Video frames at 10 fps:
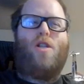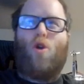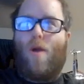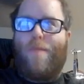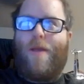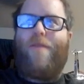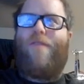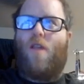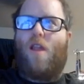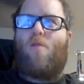joining me
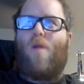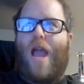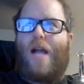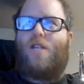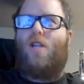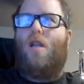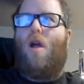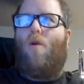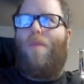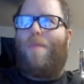for this reaction.
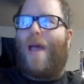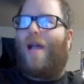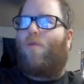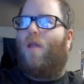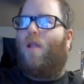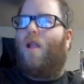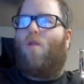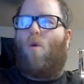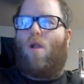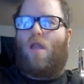I'll be back with
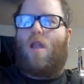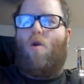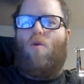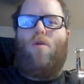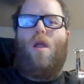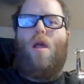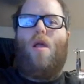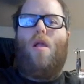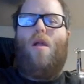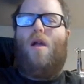another one soon.
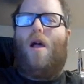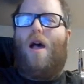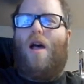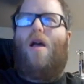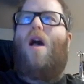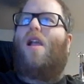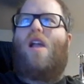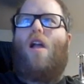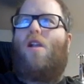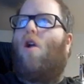I
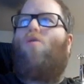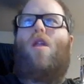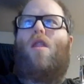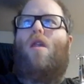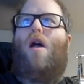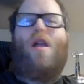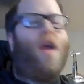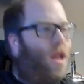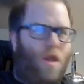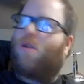gotta go, because I
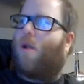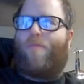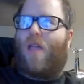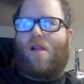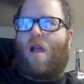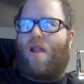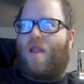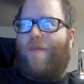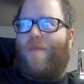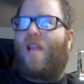gotta look up that guy's
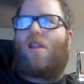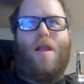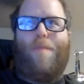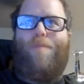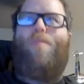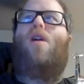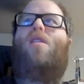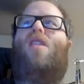name. That's gonna bug